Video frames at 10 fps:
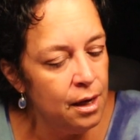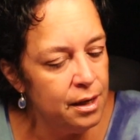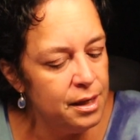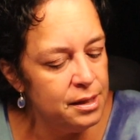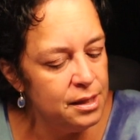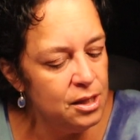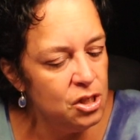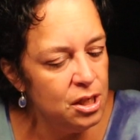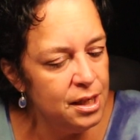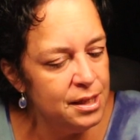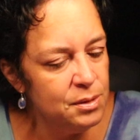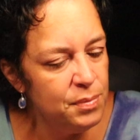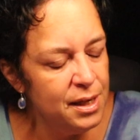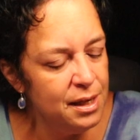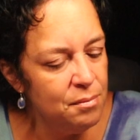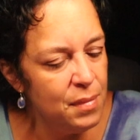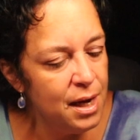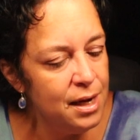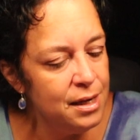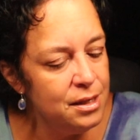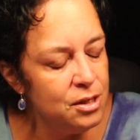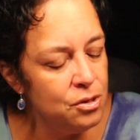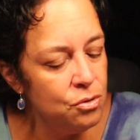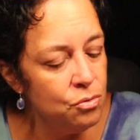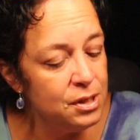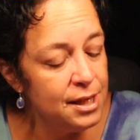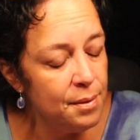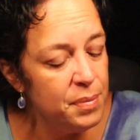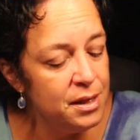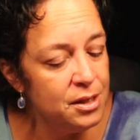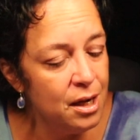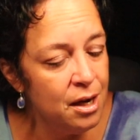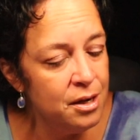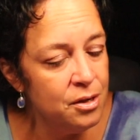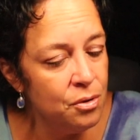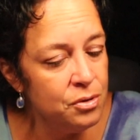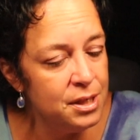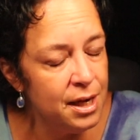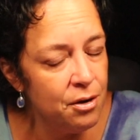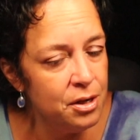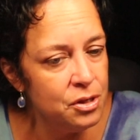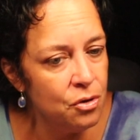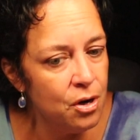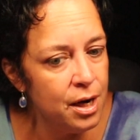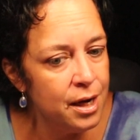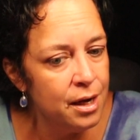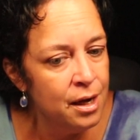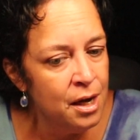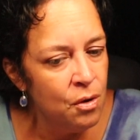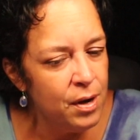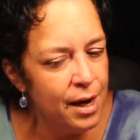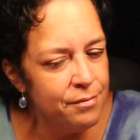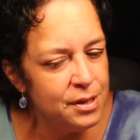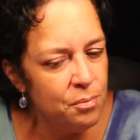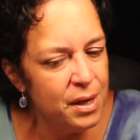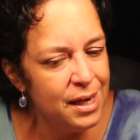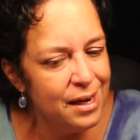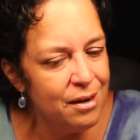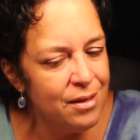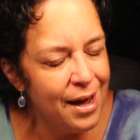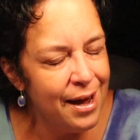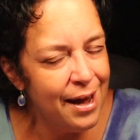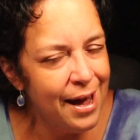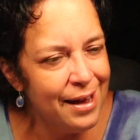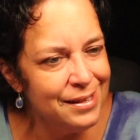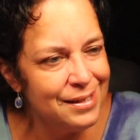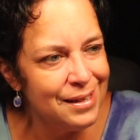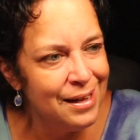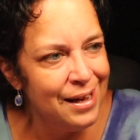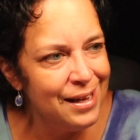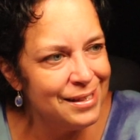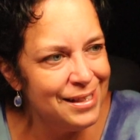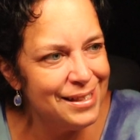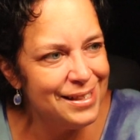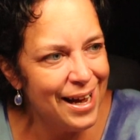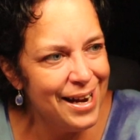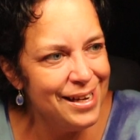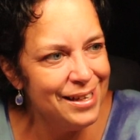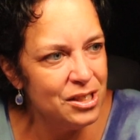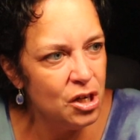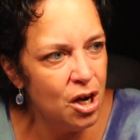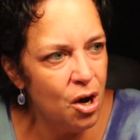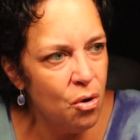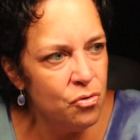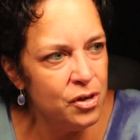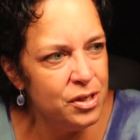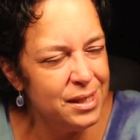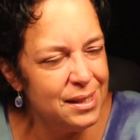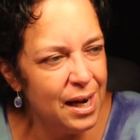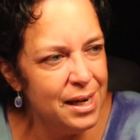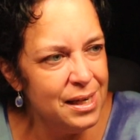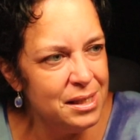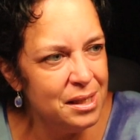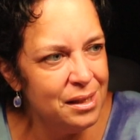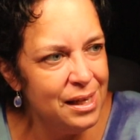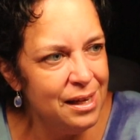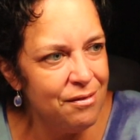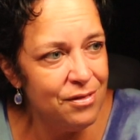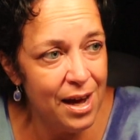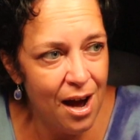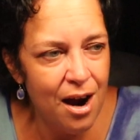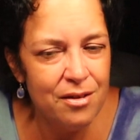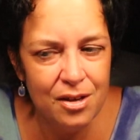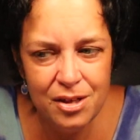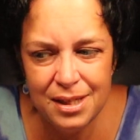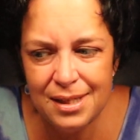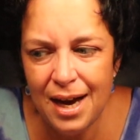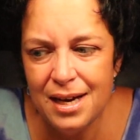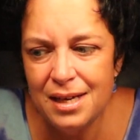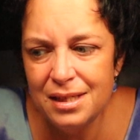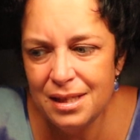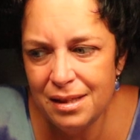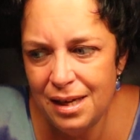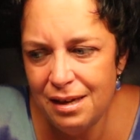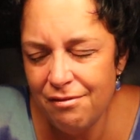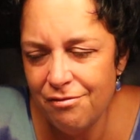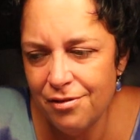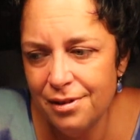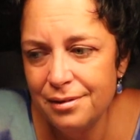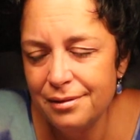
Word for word: a decision is being made to step into unknown territory. We have somebody here that has is deciding to go. They're deciding to leave. They are. They're deciding to leave.